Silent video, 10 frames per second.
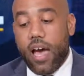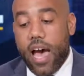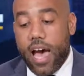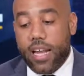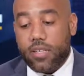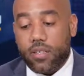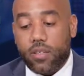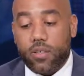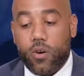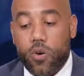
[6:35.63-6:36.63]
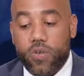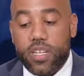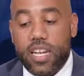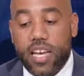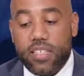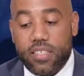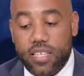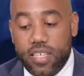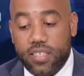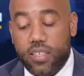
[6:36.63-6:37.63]
at
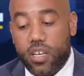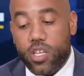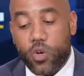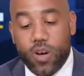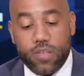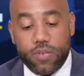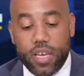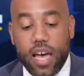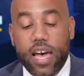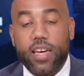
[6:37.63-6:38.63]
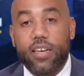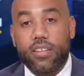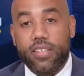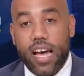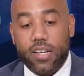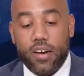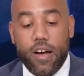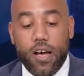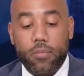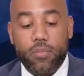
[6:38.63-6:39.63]

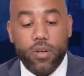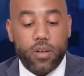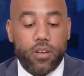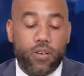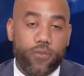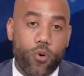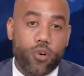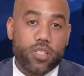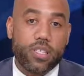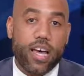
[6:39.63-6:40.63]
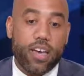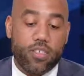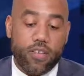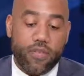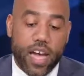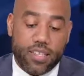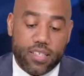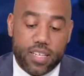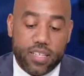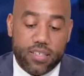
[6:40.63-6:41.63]

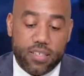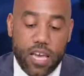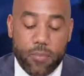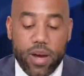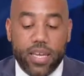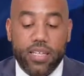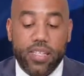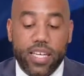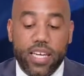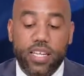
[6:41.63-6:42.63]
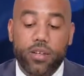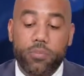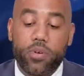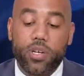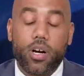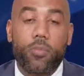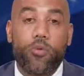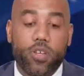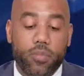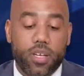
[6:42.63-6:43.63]
covid19usvi.com/vaccines and by clicking the book
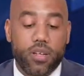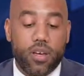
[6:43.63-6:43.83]
appointment